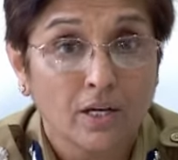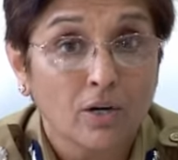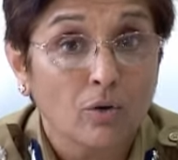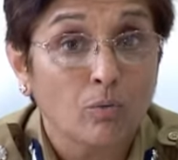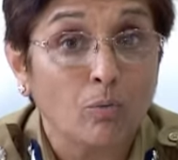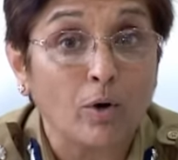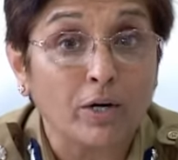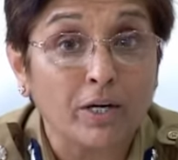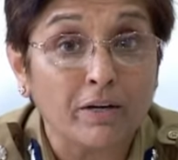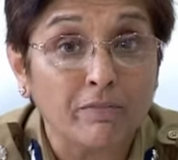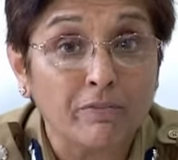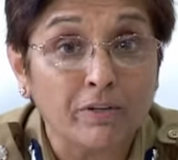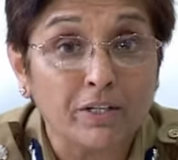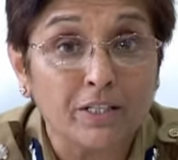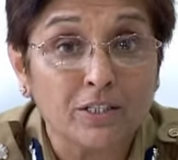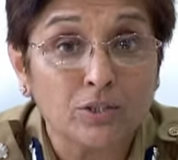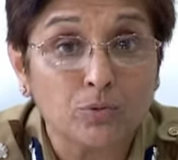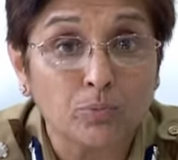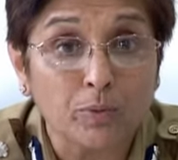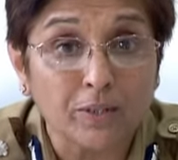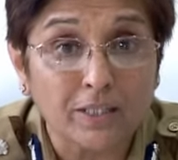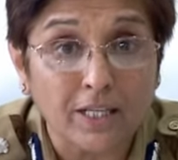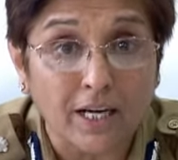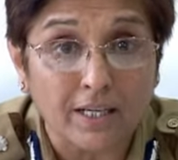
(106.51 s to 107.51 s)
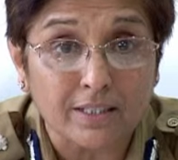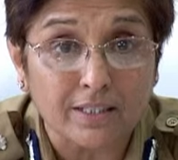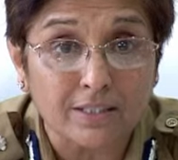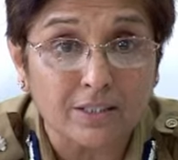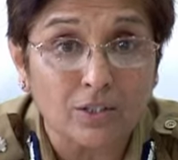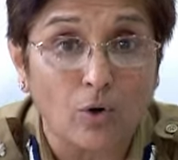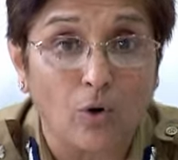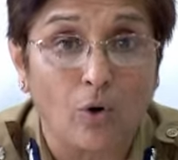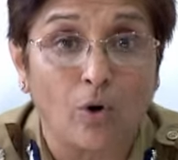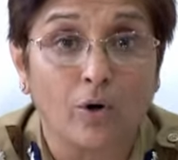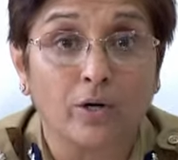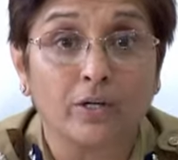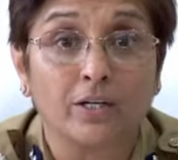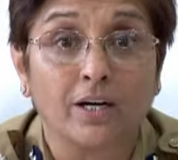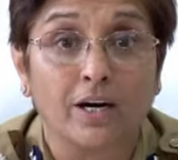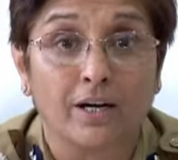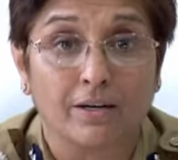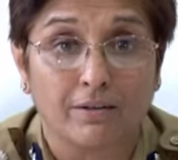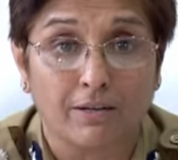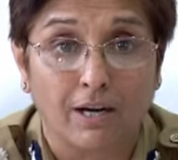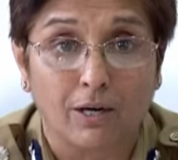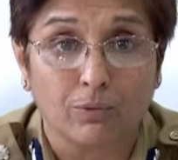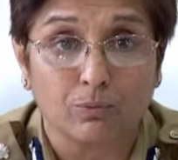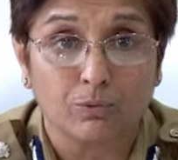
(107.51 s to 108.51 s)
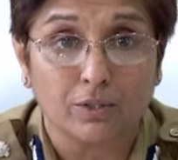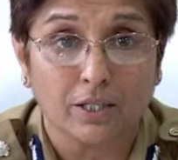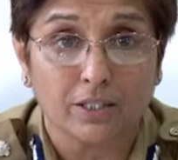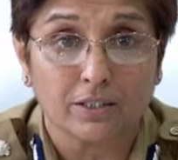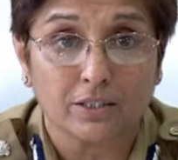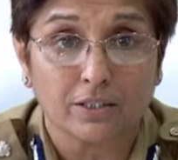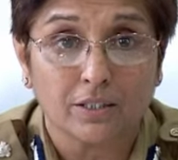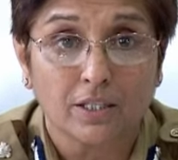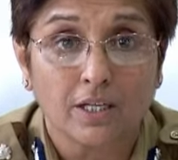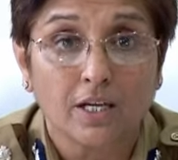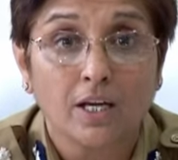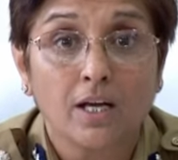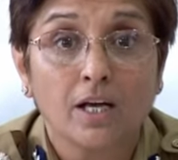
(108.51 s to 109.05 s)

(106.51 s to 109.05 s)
whatever is with us or around us,